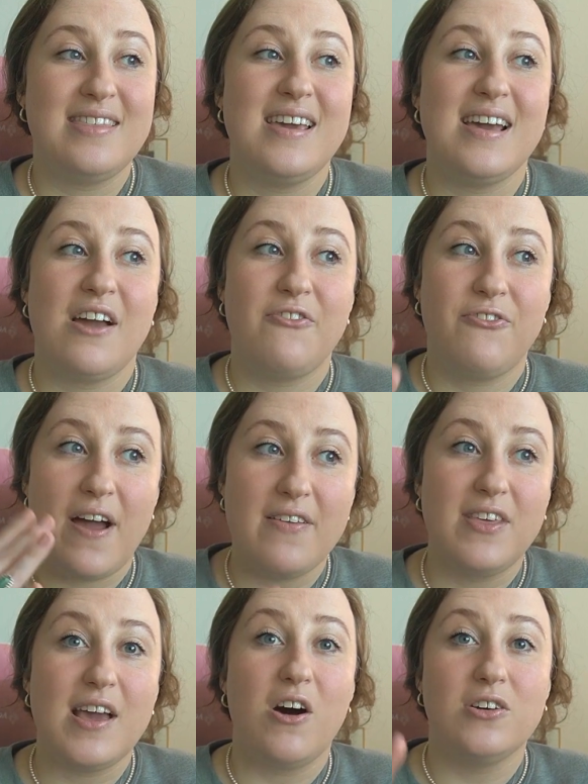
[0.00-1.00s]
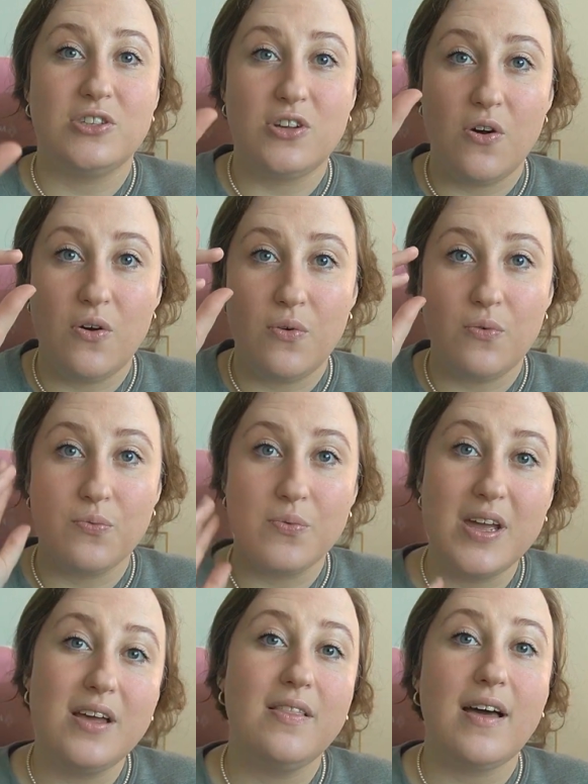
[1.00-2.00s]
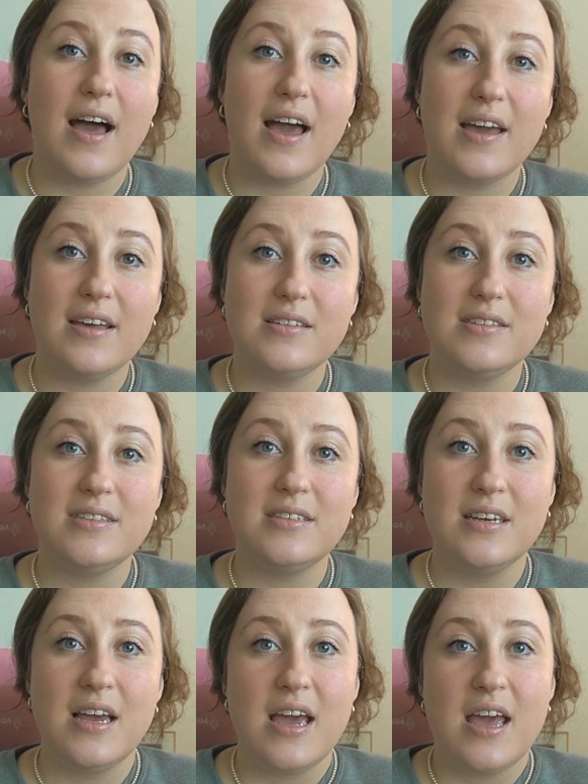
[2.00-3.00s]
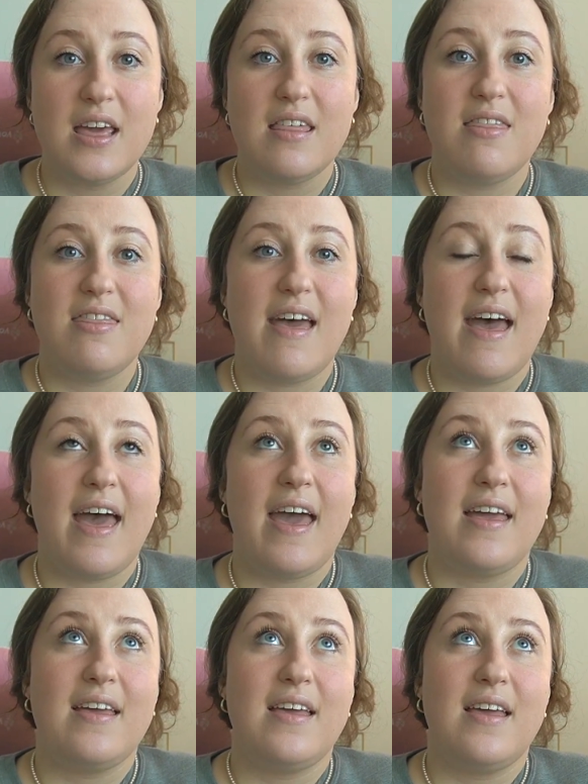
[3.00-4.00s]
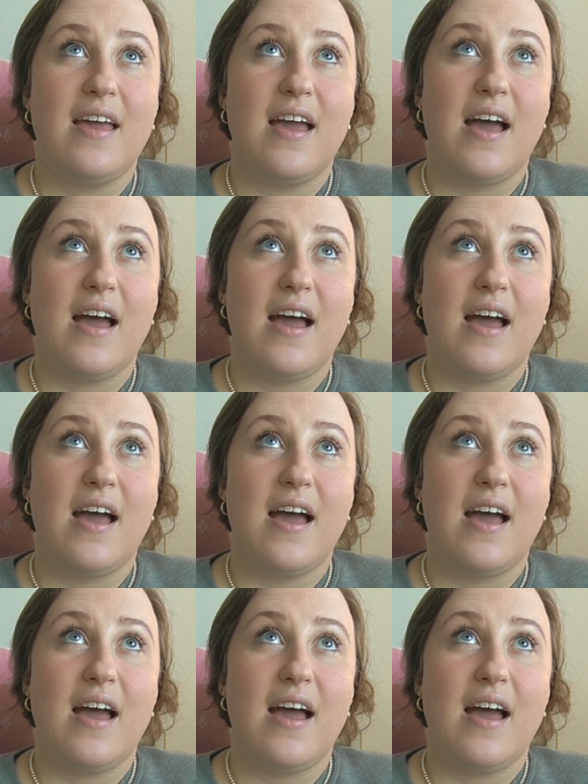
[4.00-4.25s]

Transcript: think I finally also realized that